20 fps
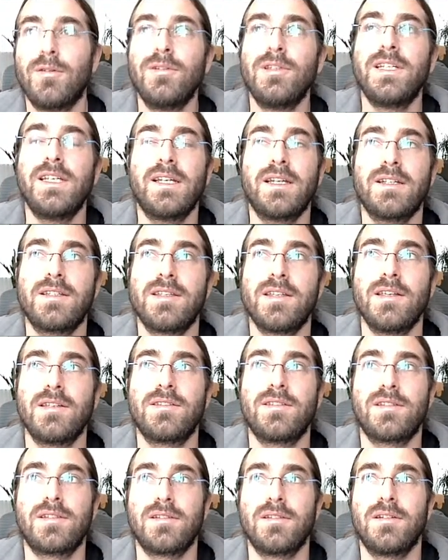only
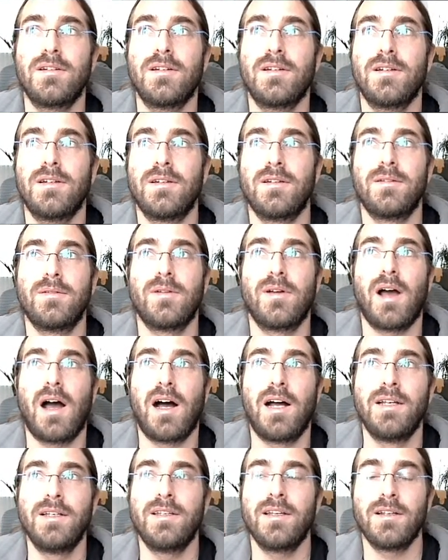exists
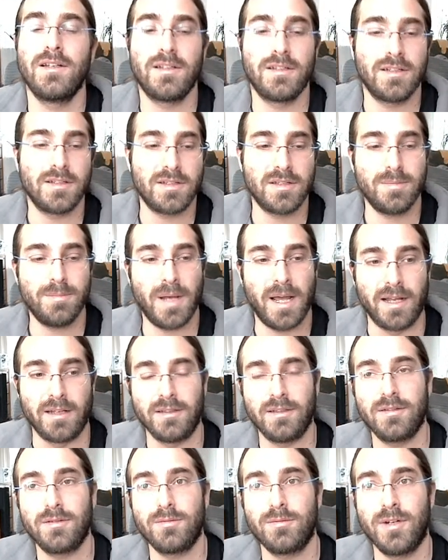until it is
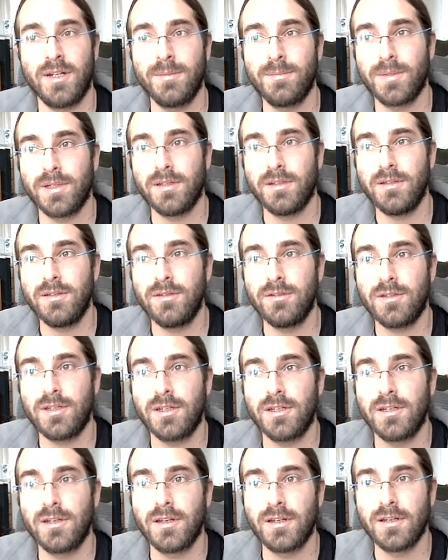spent, right? But you
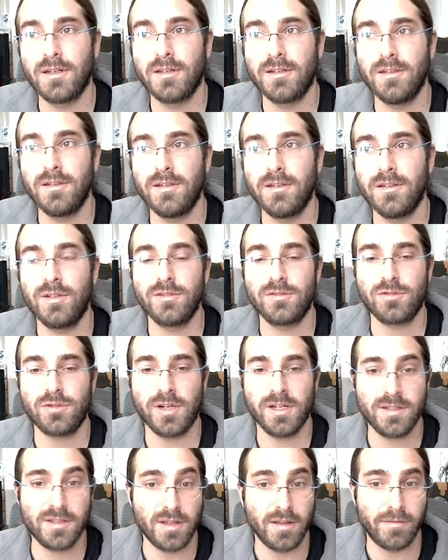can
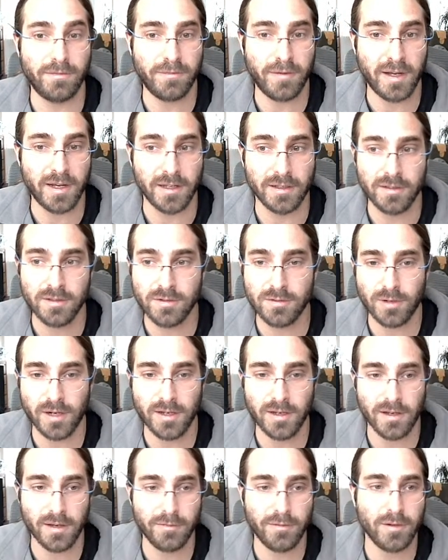trace the funds,
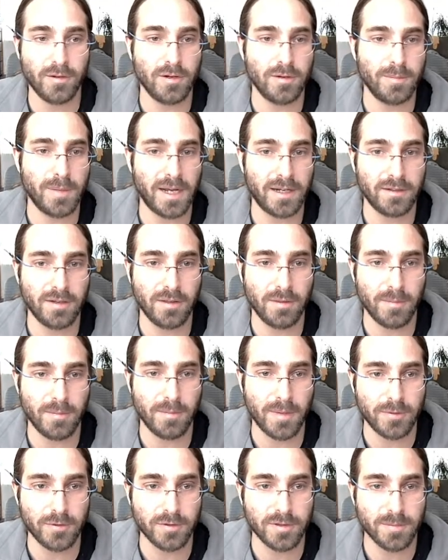right? If you go back to the
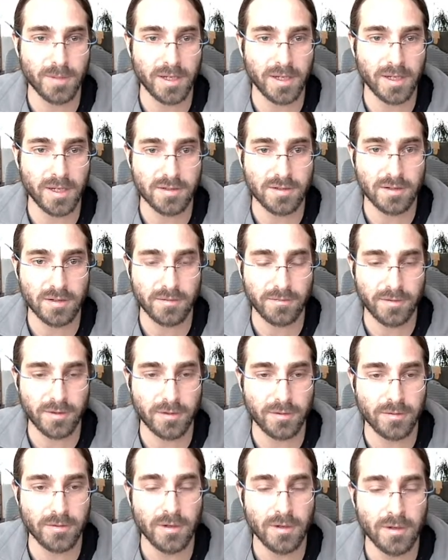mempool space
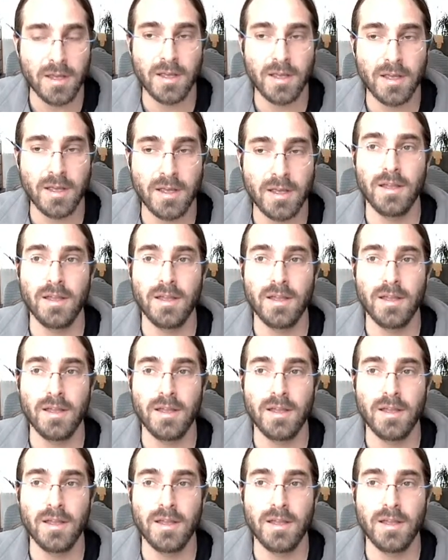view,